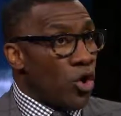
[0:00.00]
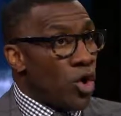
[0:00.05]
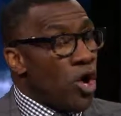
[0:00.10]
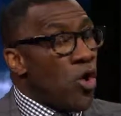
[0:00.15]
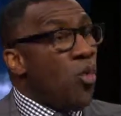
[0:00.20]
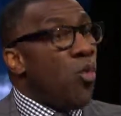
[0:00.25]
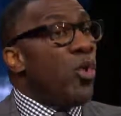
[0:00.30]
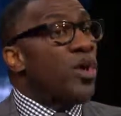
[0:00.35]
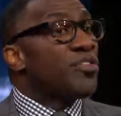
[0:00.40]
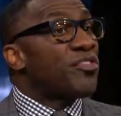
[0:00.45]

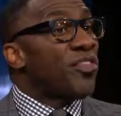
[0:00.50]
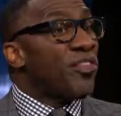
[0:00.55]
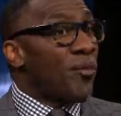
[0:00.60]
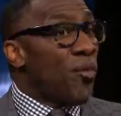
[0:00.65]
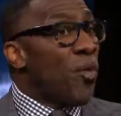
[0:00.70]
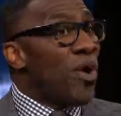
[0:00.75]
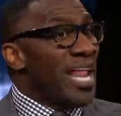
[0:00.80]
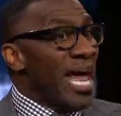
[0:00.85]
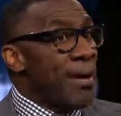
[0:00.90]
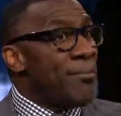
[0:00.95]

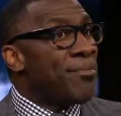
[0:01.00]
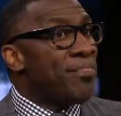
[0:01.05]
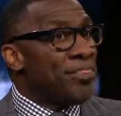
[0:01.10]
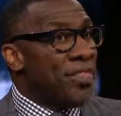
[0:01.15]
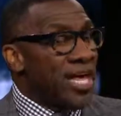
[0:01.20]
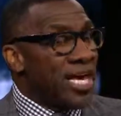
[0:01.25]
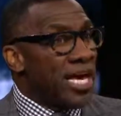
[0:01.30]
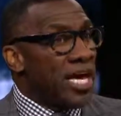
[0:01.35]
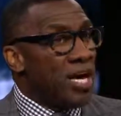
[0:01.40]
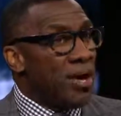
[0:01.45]
what I'm
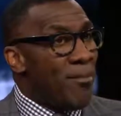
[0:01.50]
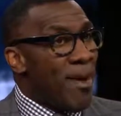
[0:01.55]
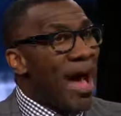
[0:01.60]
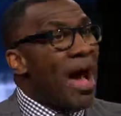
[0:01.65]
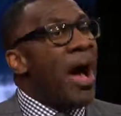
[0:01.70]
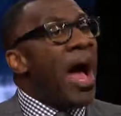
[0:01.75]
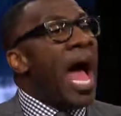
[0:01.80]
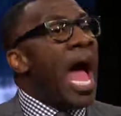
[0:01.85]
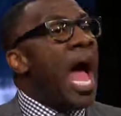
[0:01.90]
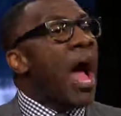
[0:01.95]
thinking
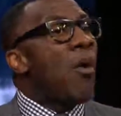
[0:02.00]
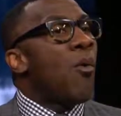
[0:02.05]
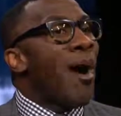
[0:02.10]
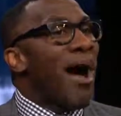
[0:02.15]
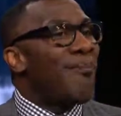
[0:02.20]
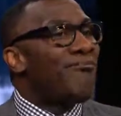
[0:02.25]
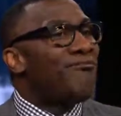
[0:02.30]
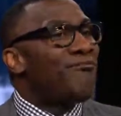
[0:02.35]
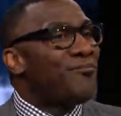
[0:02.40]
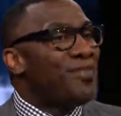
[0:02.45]
about, how
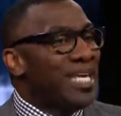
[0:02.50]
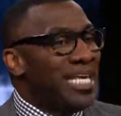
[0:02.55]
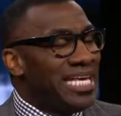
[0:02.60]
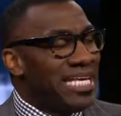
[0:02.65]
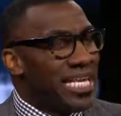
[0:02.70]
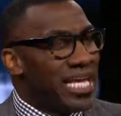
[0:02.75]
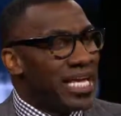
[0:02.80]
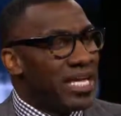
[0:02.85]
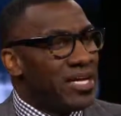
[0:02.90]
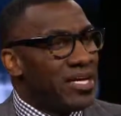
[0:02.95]
I'm
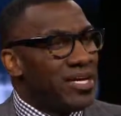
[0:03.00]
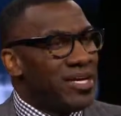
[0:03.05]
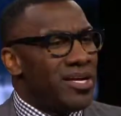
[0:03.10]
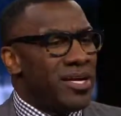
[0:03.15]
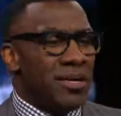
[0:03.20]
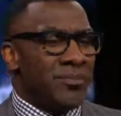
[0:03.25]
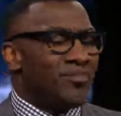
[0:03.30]
feeling.